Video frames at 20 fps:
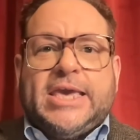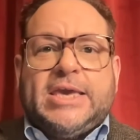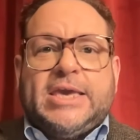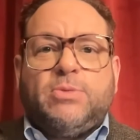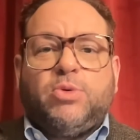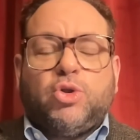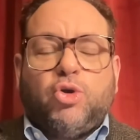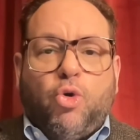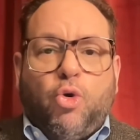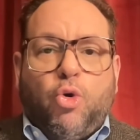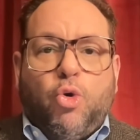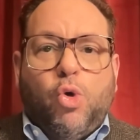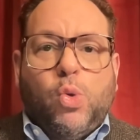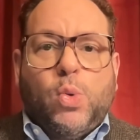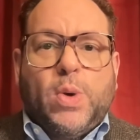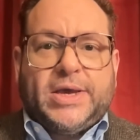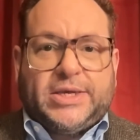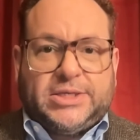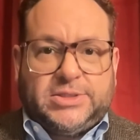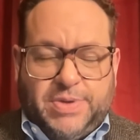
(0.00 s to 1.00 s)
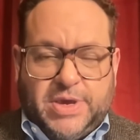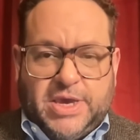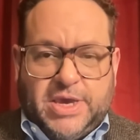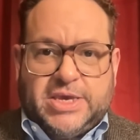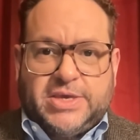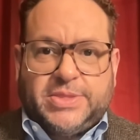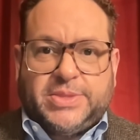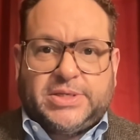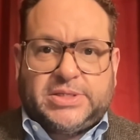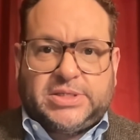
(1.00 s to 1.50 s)
will always
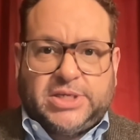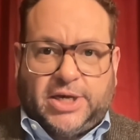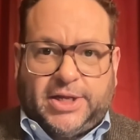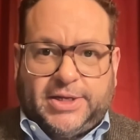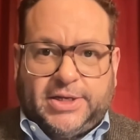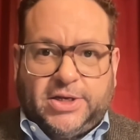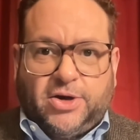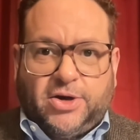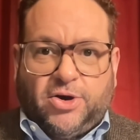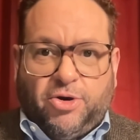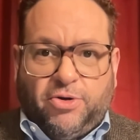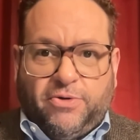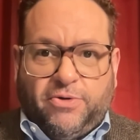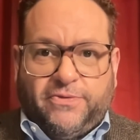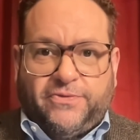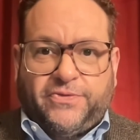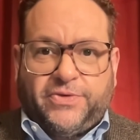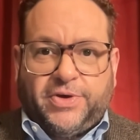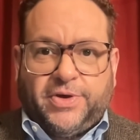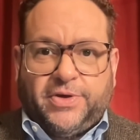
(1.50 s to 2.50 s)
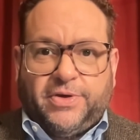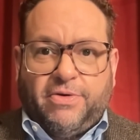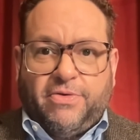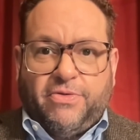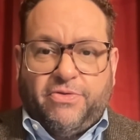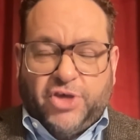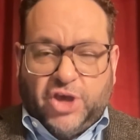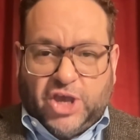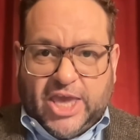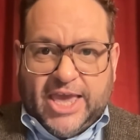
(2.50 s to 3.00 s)
be the son of
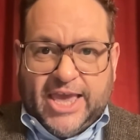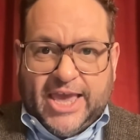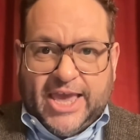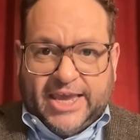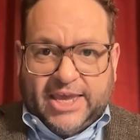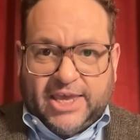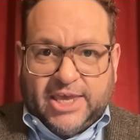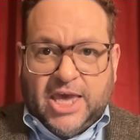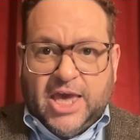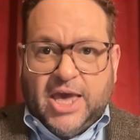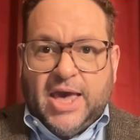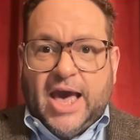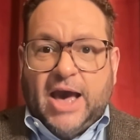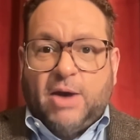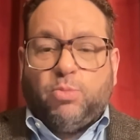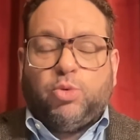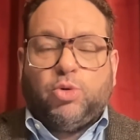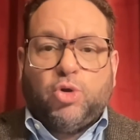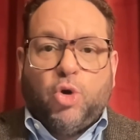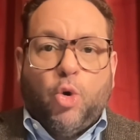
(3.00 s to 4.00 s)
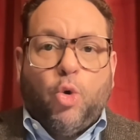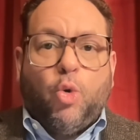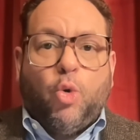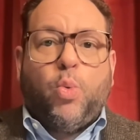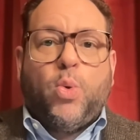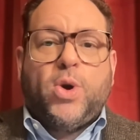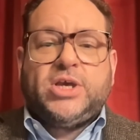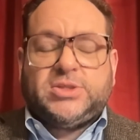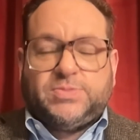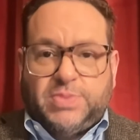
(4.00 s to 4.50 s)
the king and will
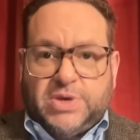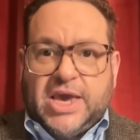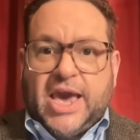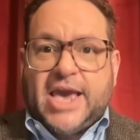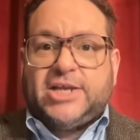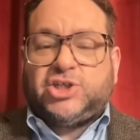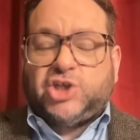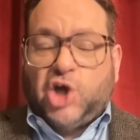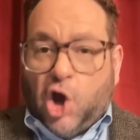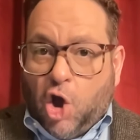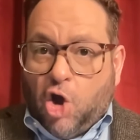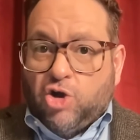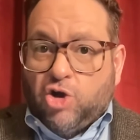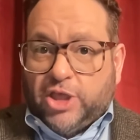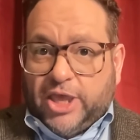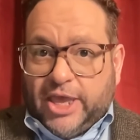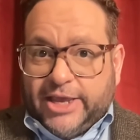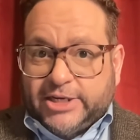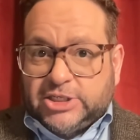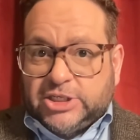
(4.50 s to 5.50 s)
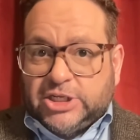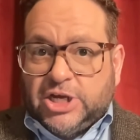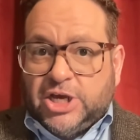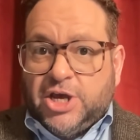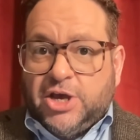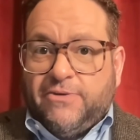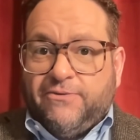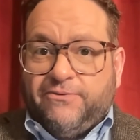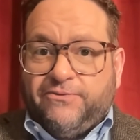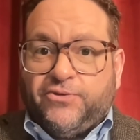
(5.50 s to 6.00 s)
always be a target
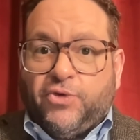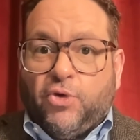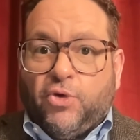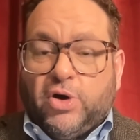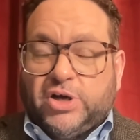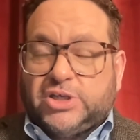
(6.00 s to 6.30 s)
for,